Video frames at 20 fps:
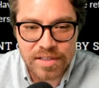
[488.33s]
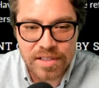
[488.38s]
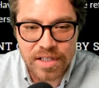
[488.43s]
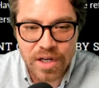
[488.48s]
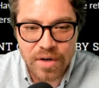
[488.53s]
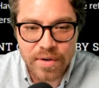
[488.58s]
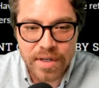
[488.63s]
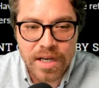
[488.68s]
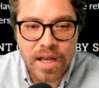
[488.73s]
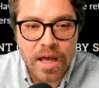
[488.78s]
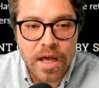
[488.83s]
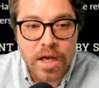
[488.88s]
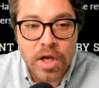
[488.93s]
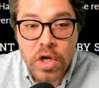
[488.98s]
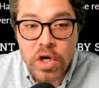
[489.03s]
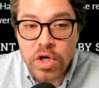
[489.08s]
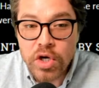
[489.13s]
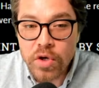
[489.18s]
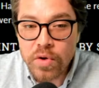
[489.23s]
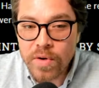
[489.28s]
You know,
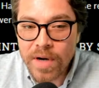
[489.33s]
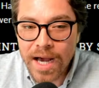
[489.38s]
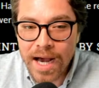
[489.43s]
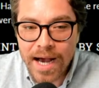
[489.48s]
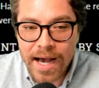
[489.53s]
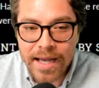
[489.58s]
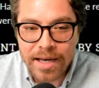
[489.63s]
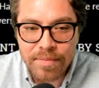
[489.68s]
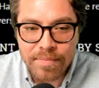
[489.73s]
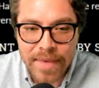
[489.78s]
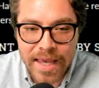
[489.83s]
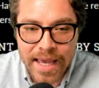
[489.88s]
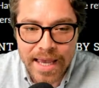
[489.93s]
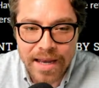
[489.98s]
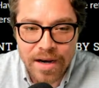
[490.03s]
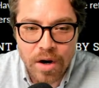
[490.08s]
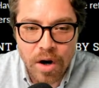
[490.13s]
due to high demand,